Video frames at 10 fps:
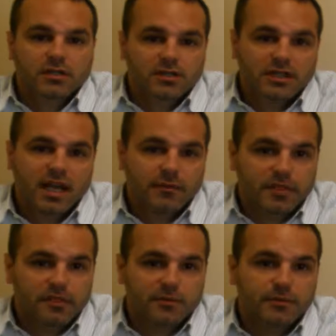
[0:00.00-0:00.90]
it does not
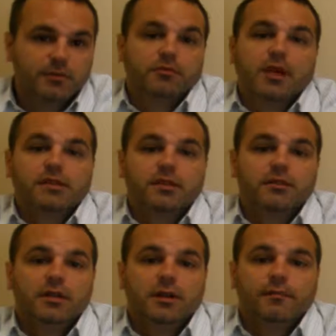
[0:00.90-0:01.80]
meet the minimum
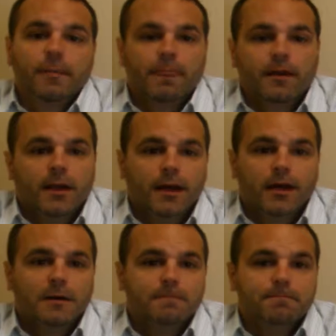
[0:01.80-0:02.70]
criteria.
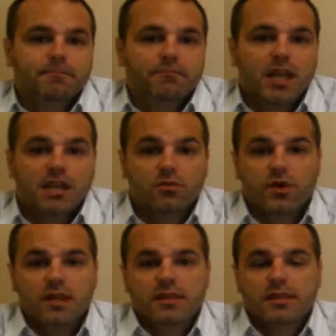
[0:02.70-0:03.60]
Um, And the
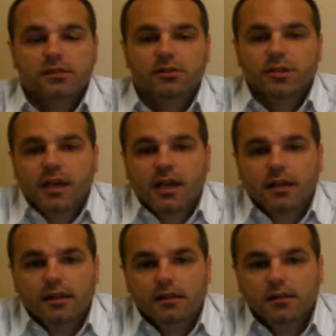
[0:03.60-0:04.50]
way that they look at
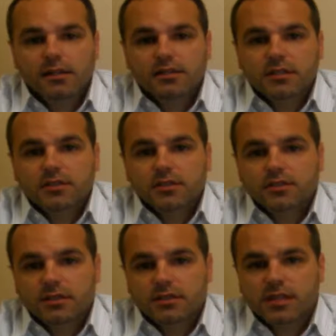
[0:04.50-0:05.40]
these
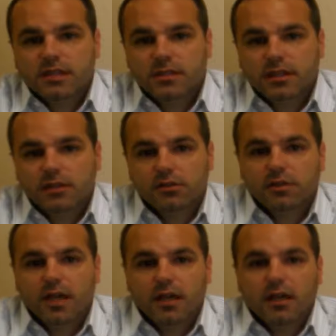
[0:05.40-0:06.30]
issues is they, they
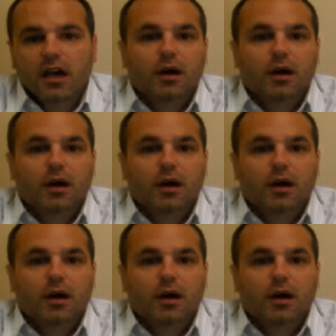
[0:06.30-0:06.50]
look at